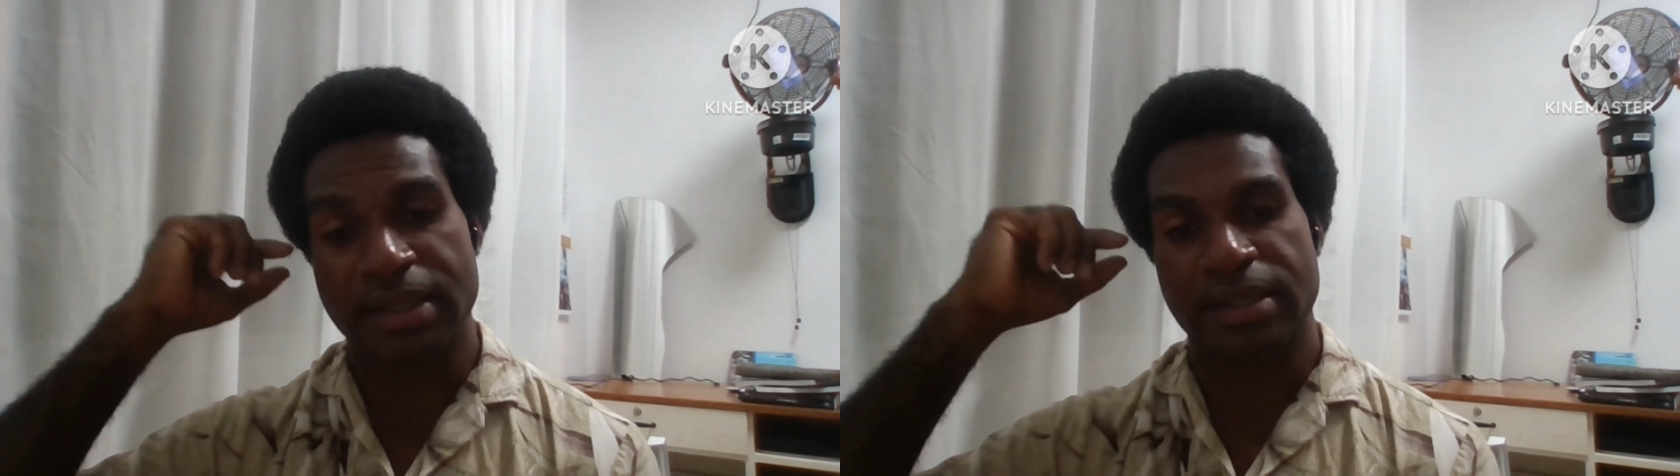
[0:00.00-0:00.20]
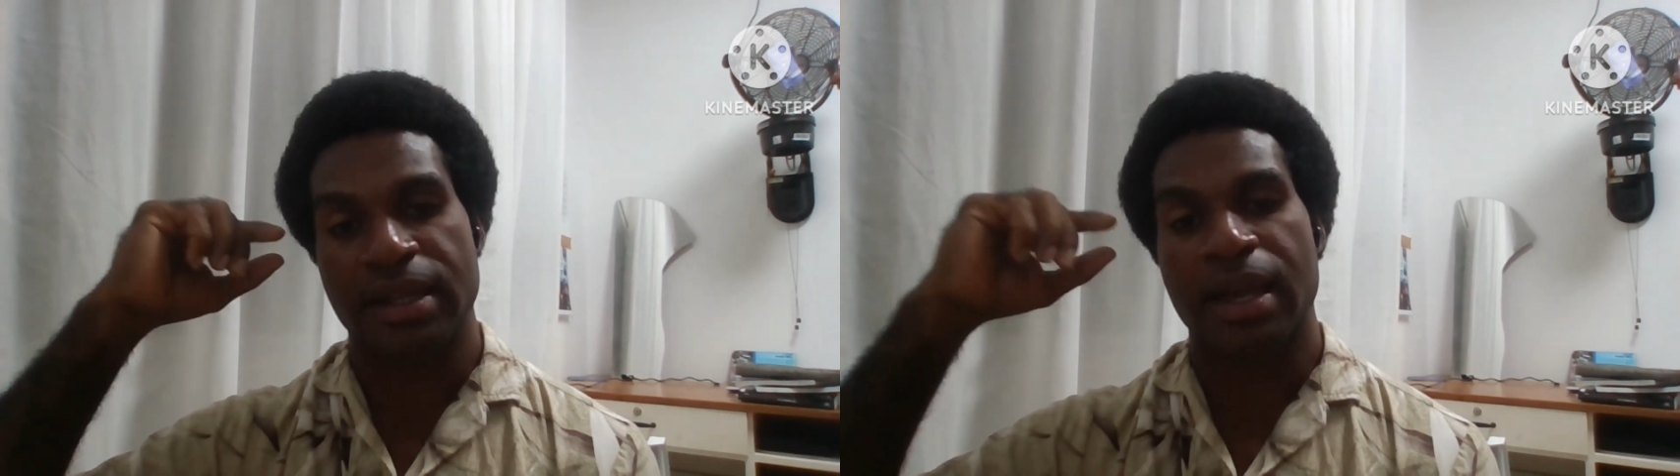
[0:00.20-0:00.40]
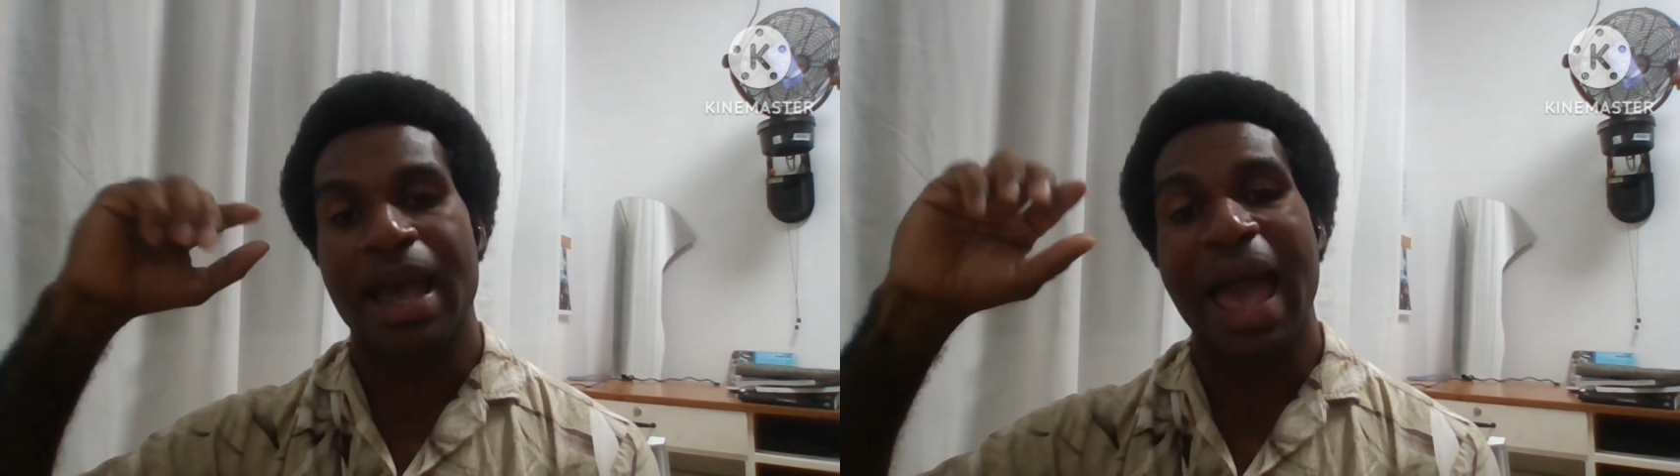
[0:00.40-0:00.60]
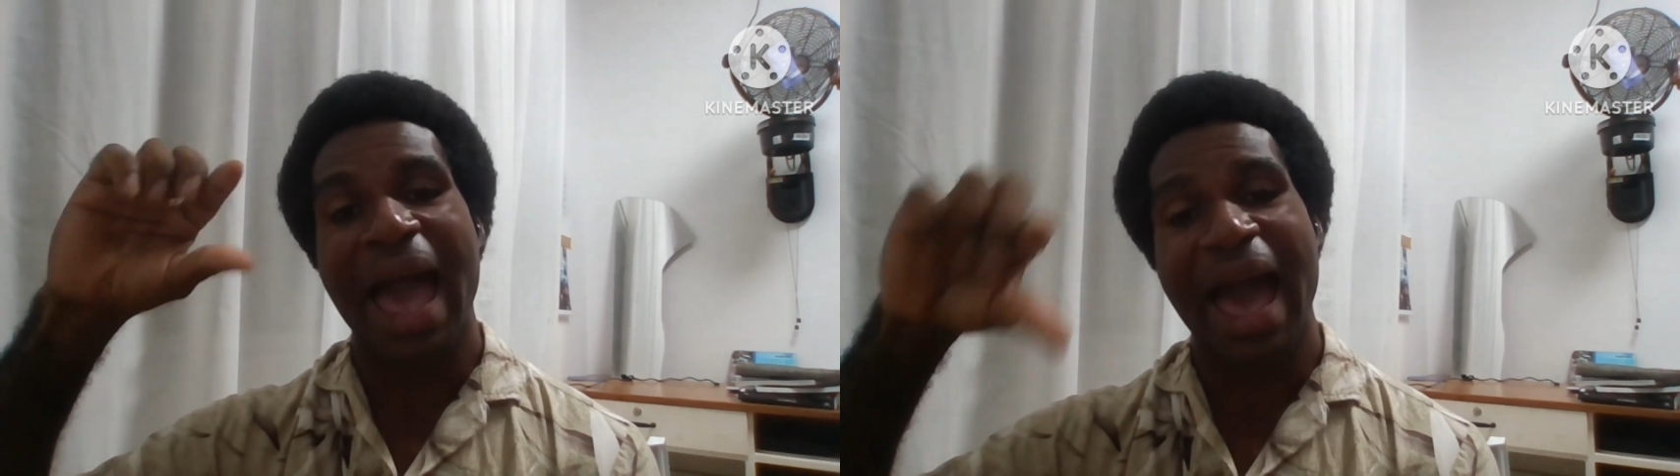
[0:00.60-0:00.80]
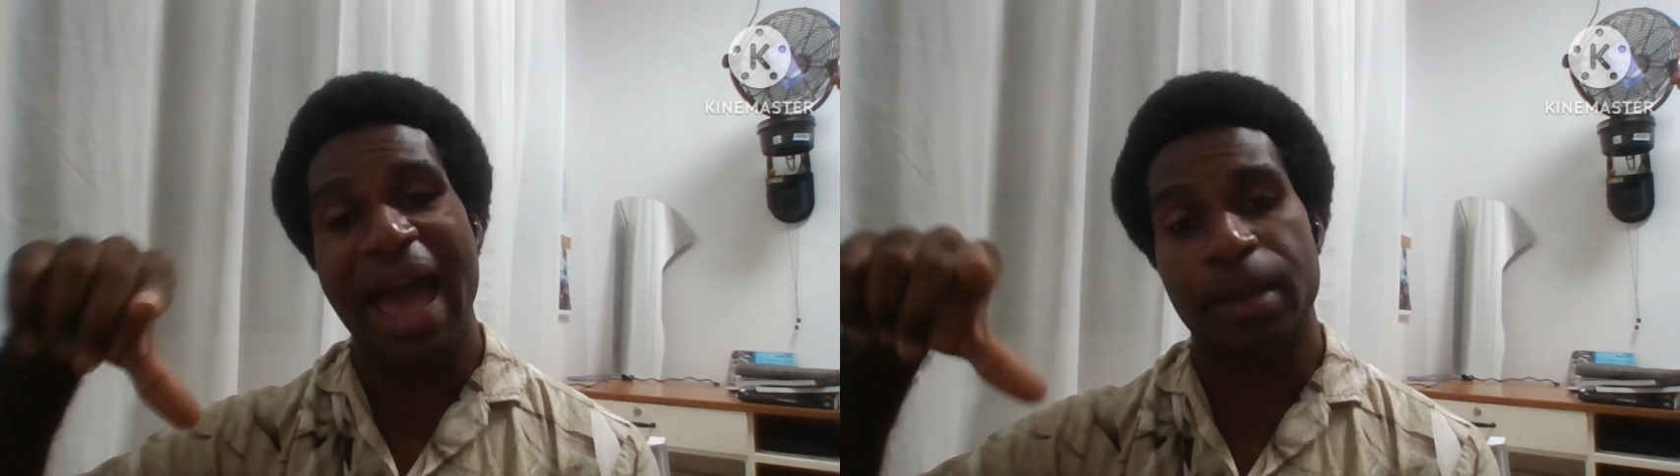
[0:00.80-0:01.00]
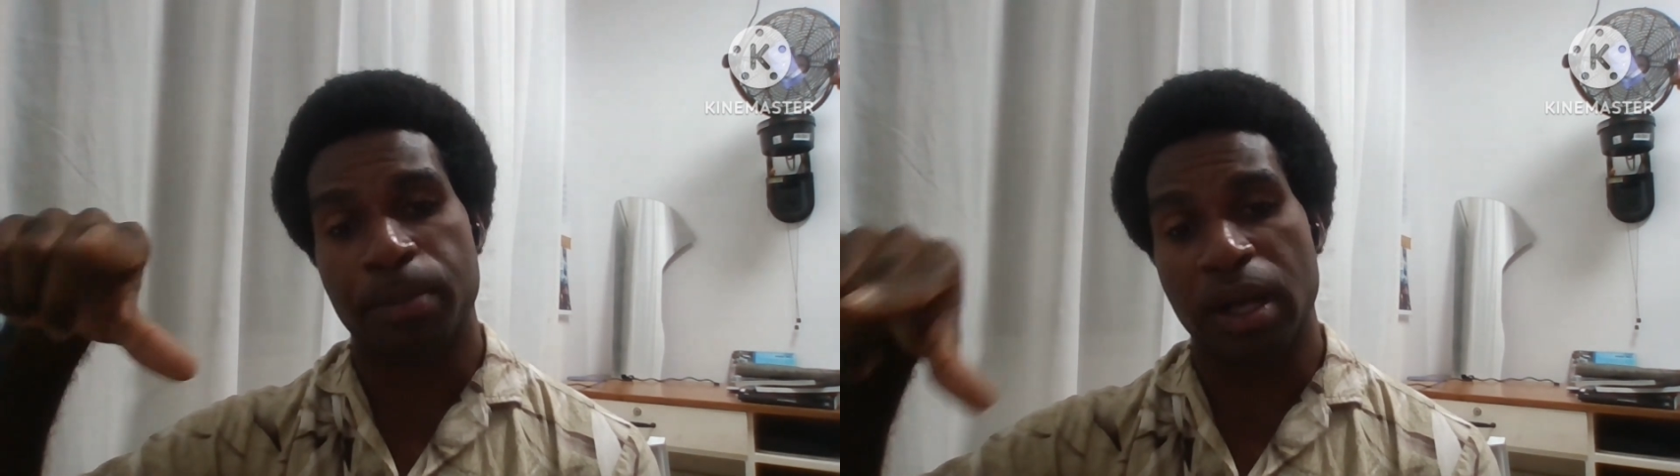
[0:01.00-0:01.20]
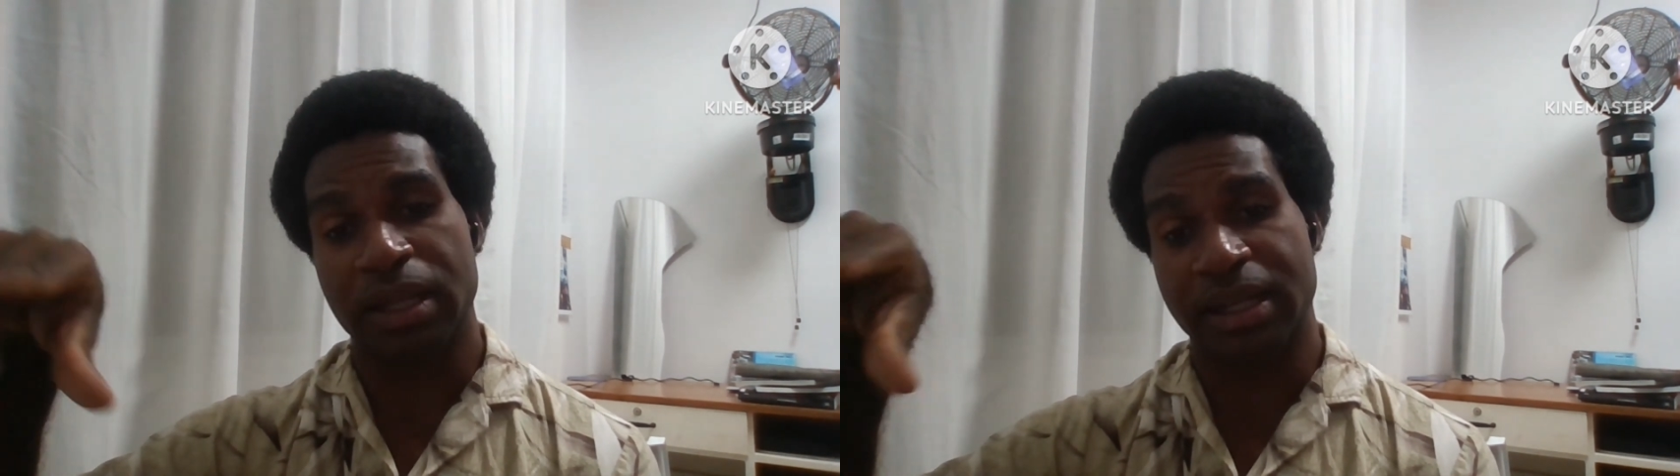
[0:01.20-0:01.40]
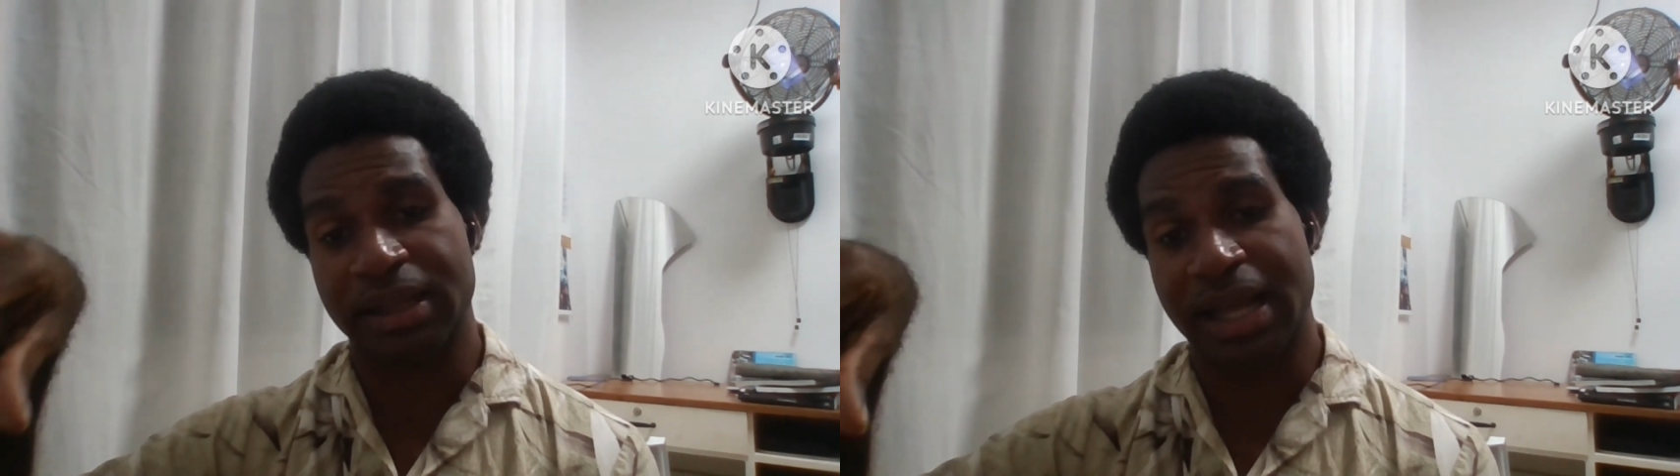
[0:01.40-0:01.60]
at
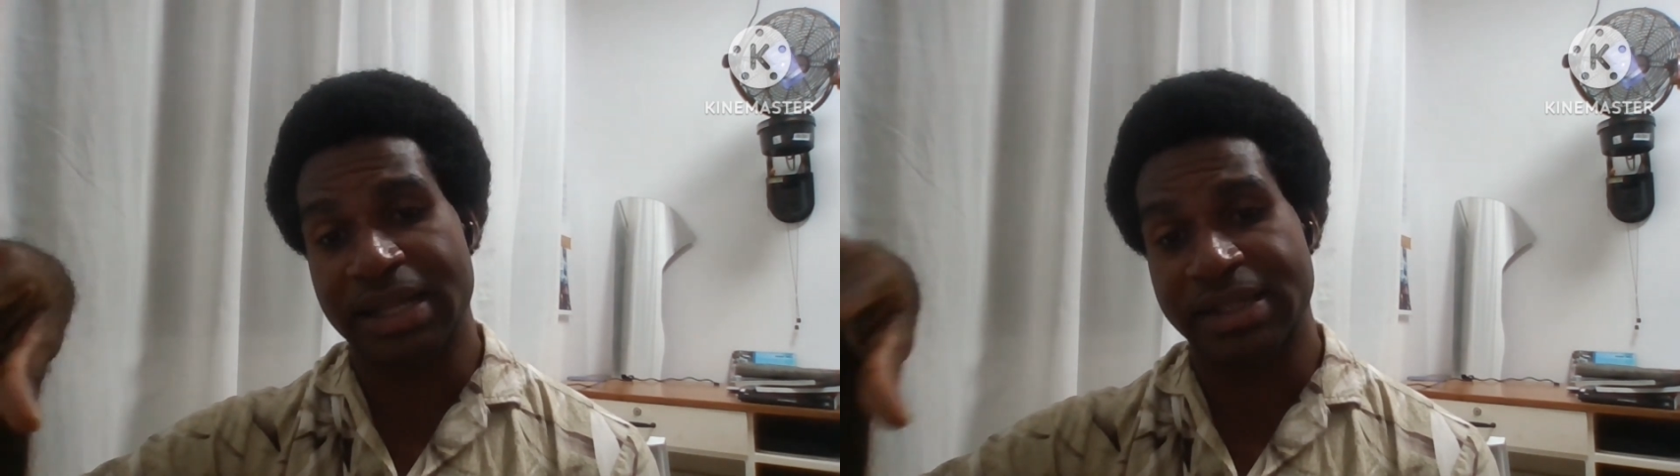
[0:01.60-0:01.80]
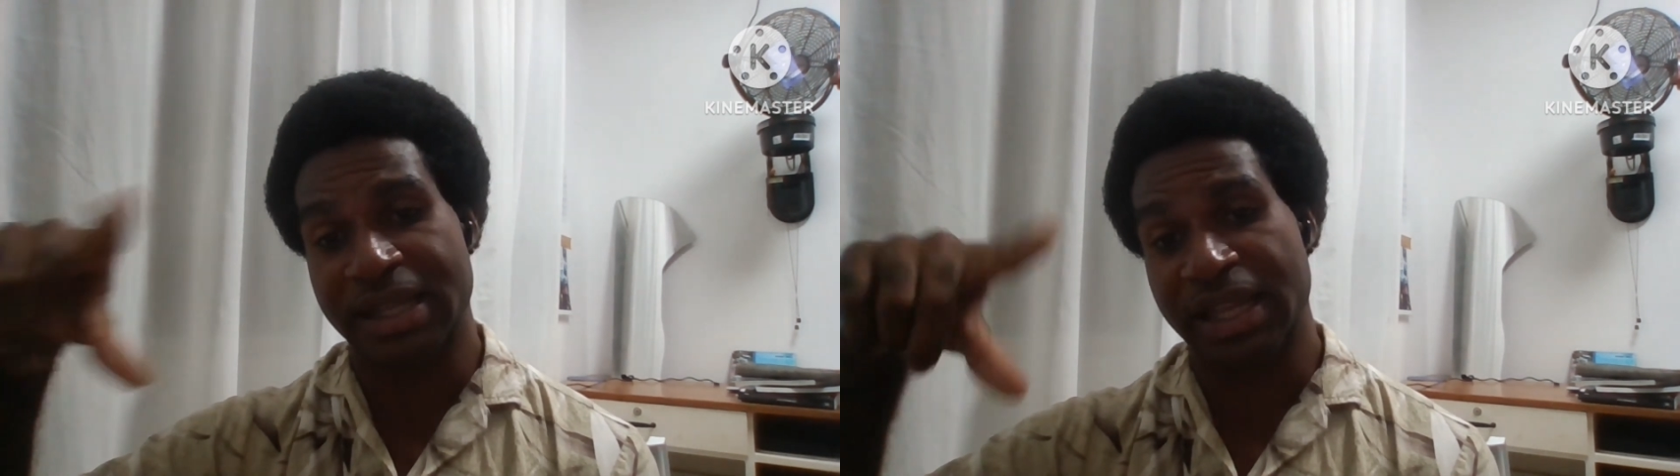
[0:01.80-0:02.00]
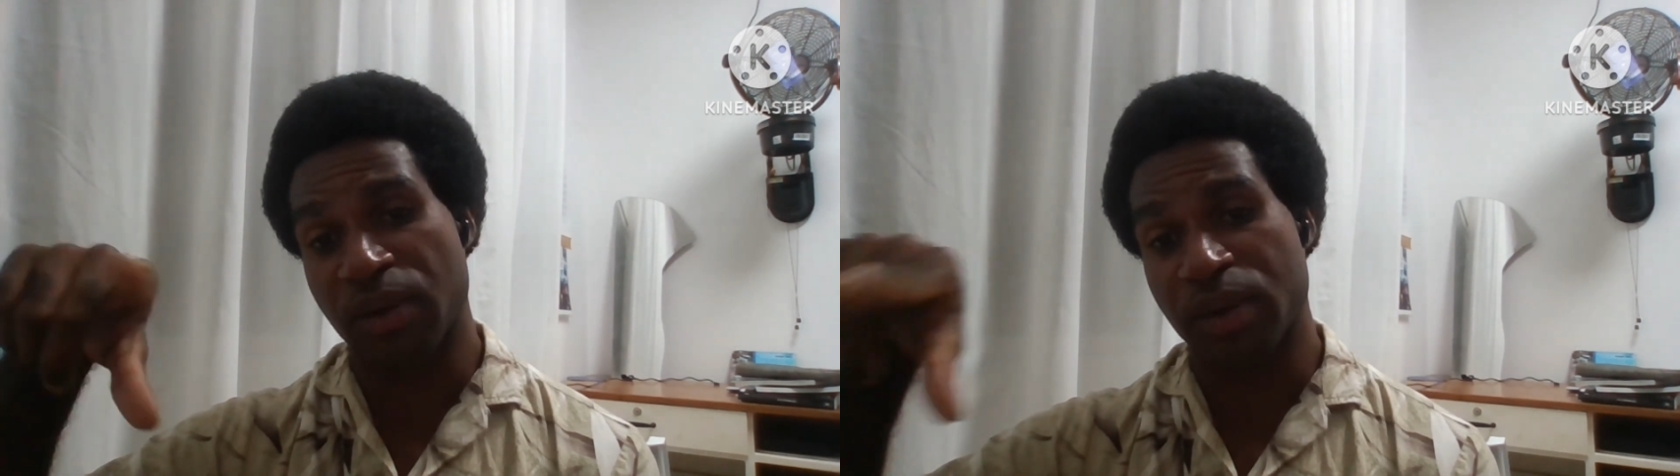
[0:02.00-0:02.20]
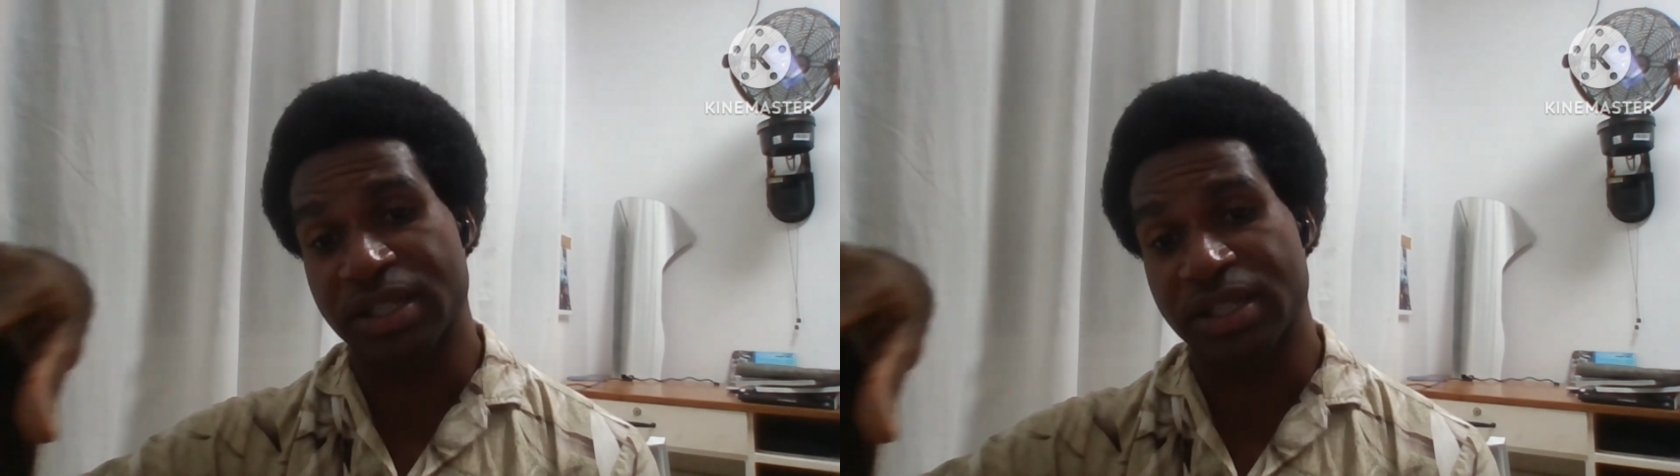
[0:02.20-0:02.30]
polyglossa languages.